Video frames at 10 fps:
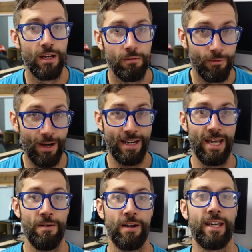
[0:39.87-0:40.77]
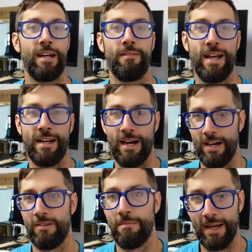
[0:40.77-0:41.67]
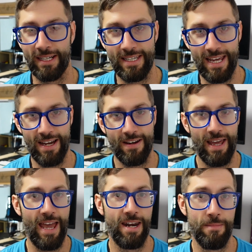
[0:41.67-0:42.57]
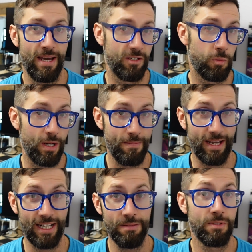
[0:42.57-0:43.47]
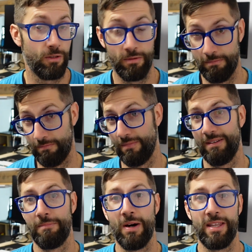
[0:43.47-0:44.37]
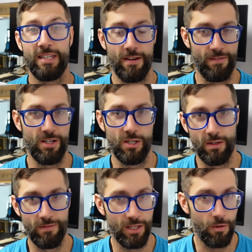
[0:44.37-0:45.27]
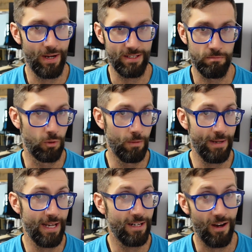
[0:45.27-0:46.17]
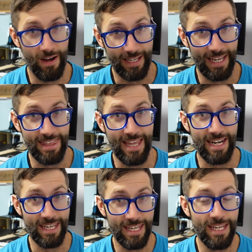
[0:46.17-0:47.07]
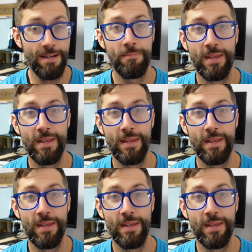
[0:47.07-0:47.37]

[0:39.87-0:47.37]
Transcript: Right now I get around 100 meg down and about 20 meg up, so by the definition of the US broadband, I get that here.